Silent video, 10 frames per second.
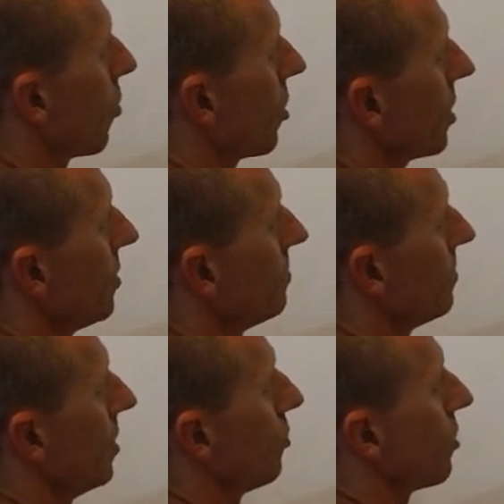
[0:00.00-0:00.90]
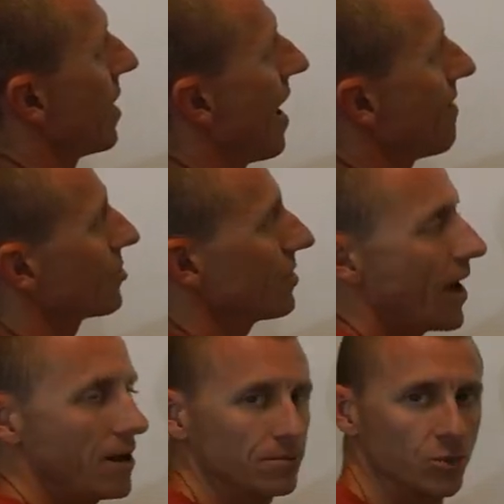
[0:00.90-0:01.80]
work right after
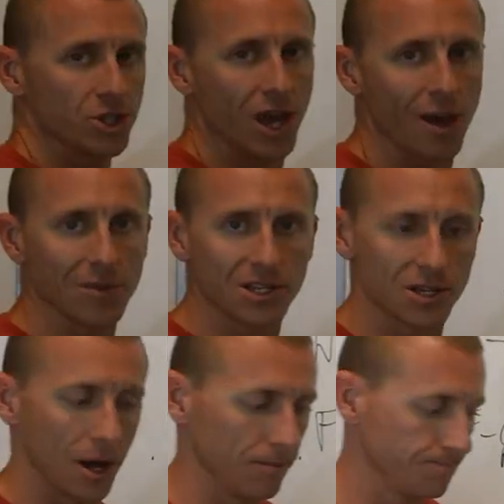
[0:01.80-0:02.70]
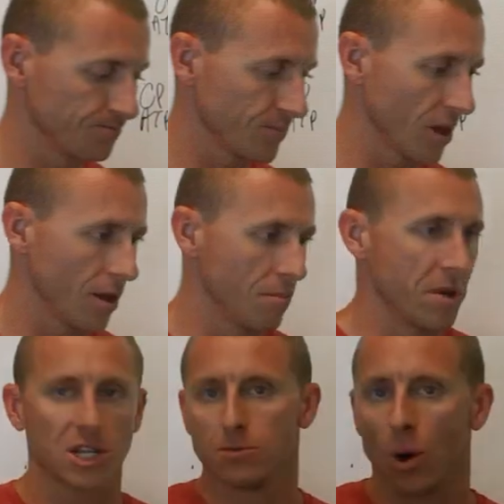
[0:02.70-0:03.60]
that, which can be some
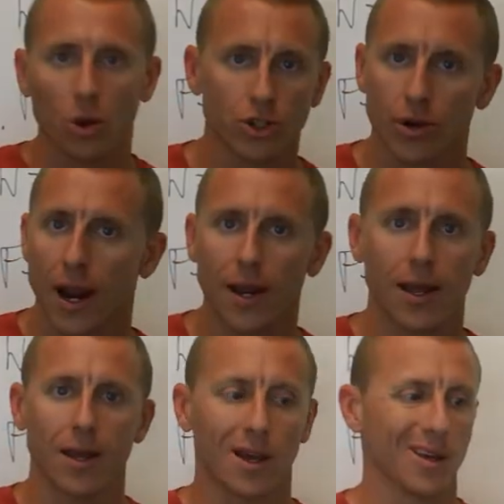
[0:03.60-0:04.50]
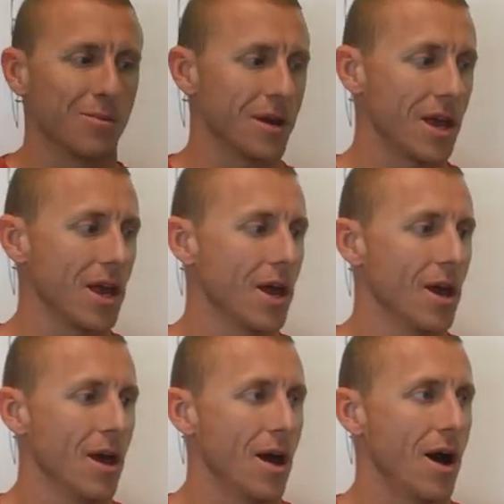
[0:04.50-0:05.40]
mixed modal training. It can be,
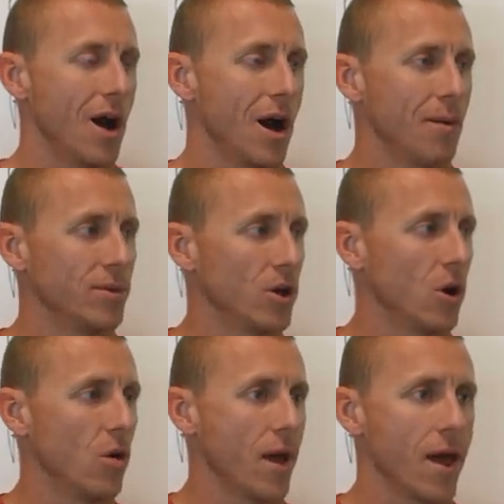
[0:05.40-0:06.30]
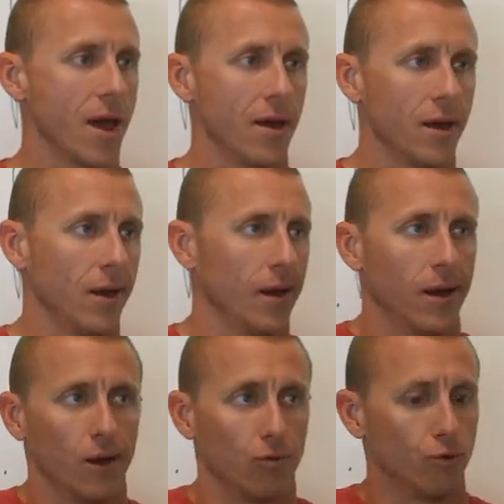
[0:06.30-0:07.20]
a
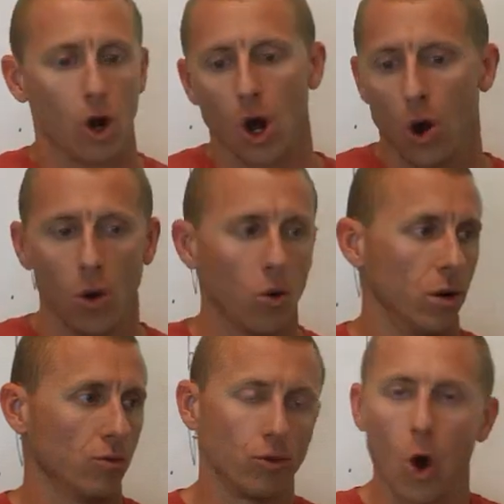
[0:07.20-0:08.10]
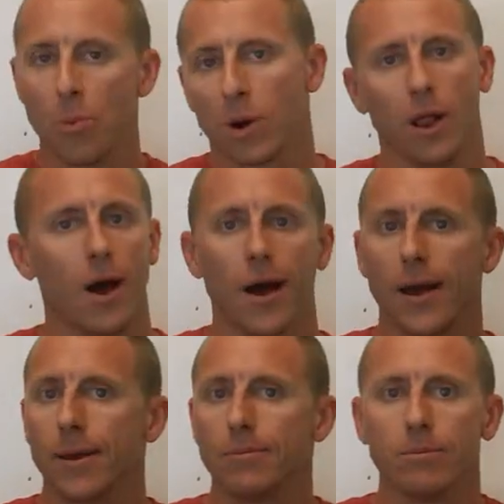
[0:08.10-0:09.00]
row, rope
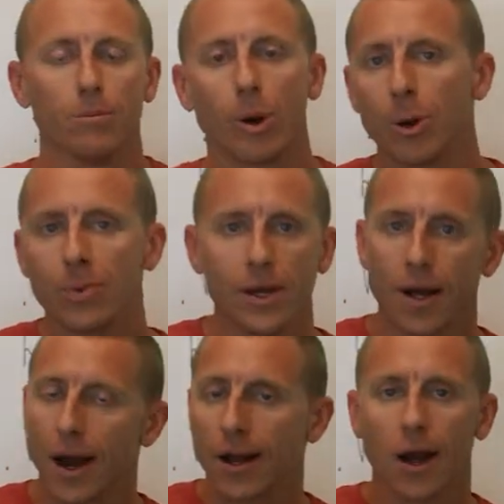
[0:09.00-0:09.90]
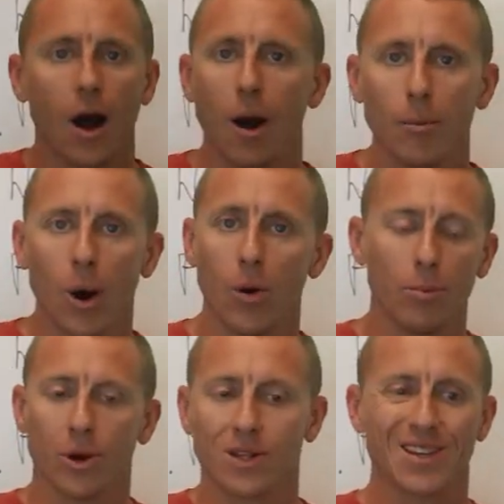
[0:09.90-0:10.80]
climb, burpee kind of combo, and
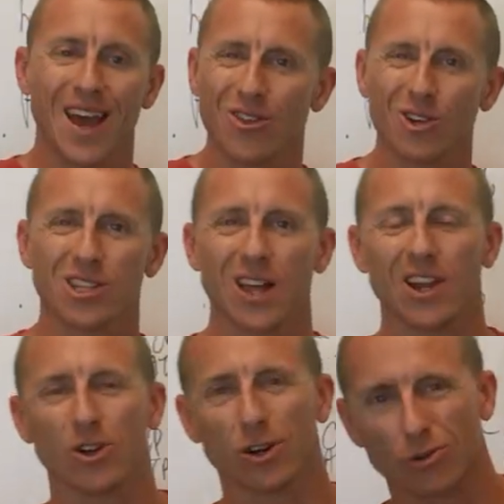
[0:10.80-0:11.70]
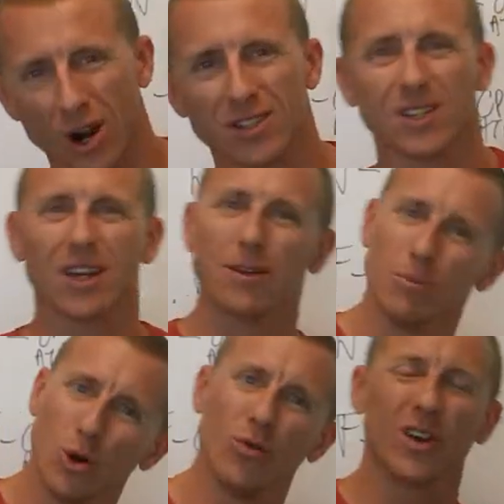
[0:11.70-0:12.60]
put it together so that you're grunting and
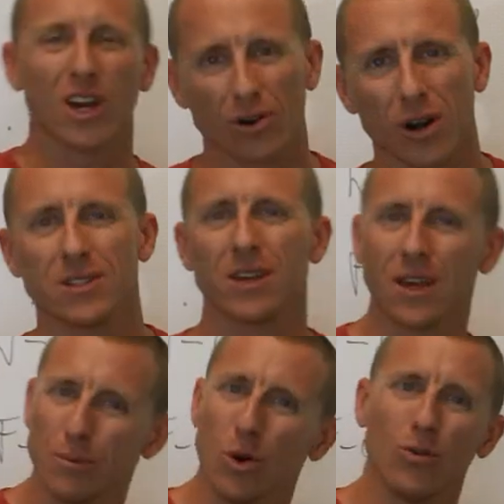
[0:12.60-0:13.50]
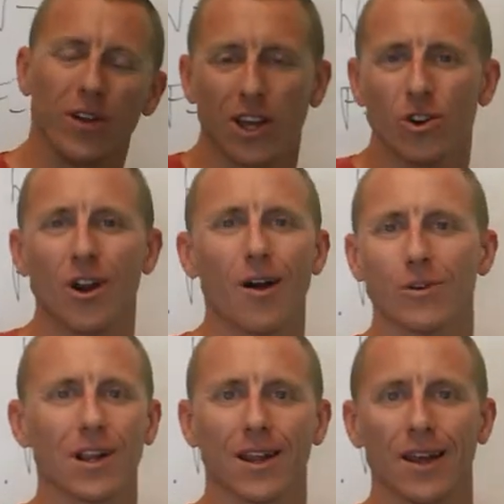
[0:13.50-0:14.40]
moving and grunting and moving, and you're not
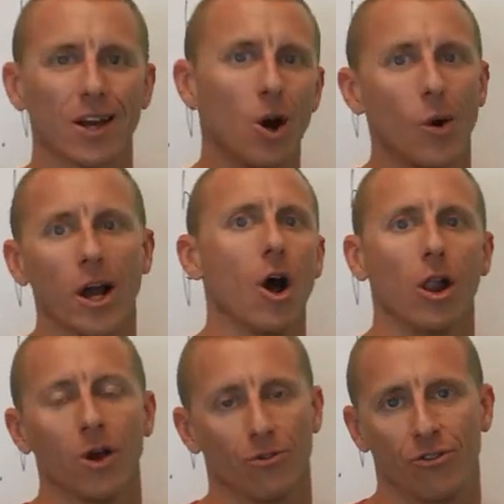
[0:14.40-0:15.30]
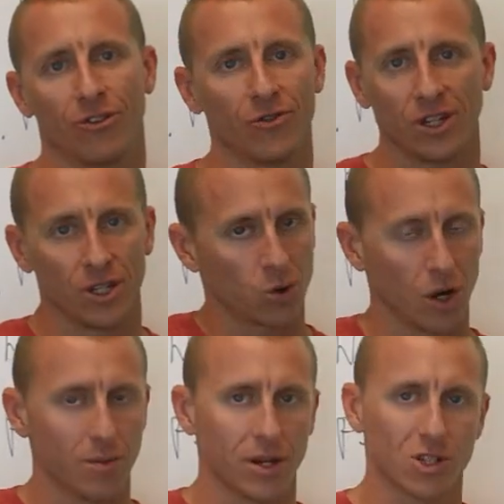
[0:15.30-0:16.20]
really like going all out for 15 to
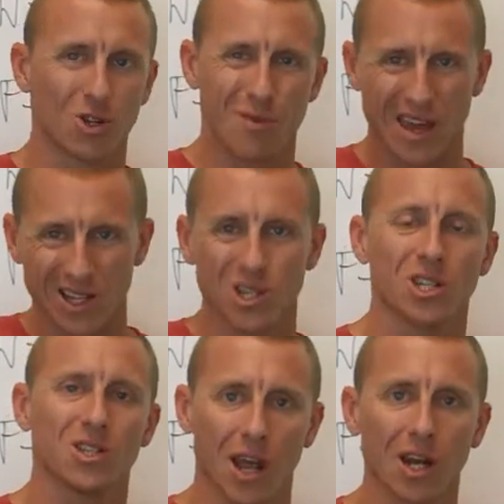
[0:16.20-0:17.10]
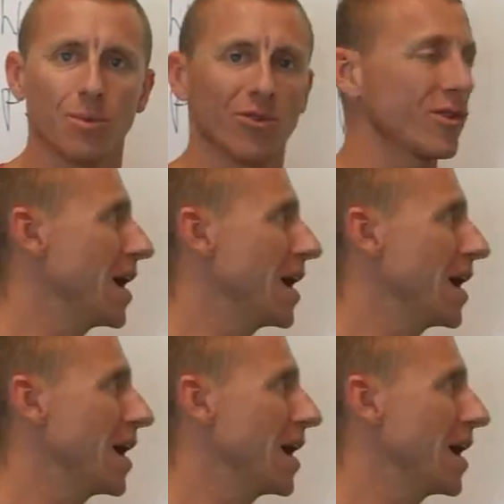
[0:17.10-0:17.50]
20 minutes. So make it sustainable for